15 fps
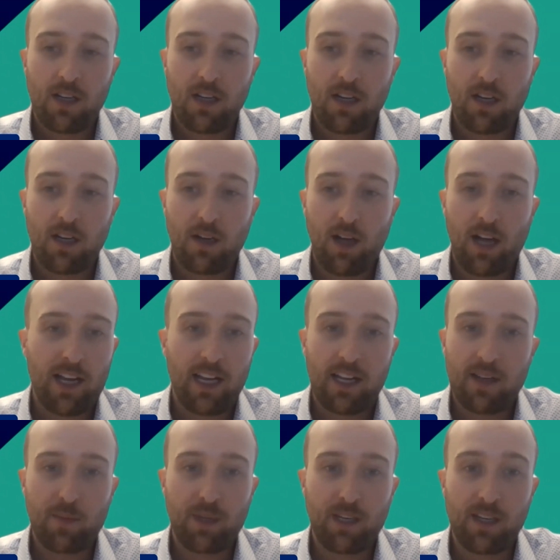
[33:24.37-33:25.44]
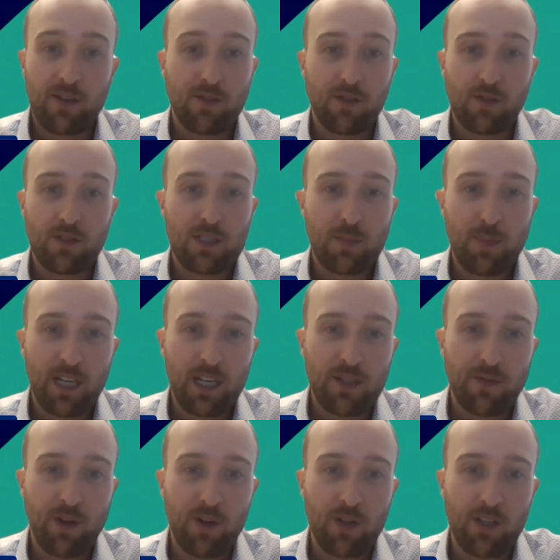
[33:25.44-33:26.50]
I had to be introduced to
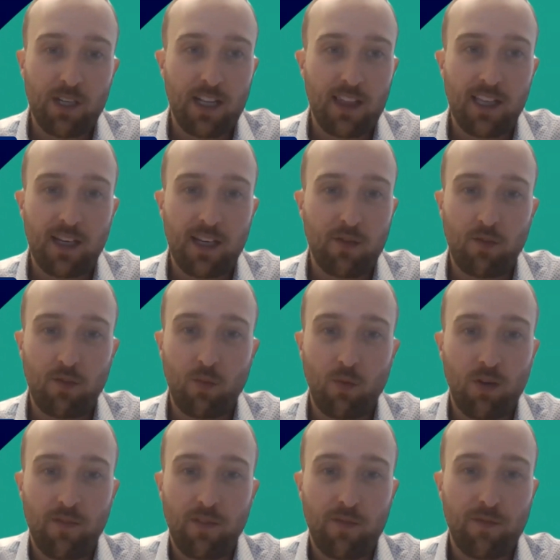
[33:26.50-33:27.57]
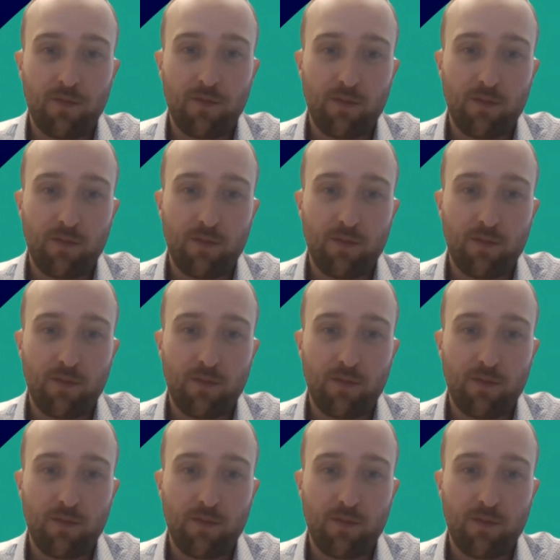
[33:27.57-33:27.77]
Page Vault, and I think I was one of the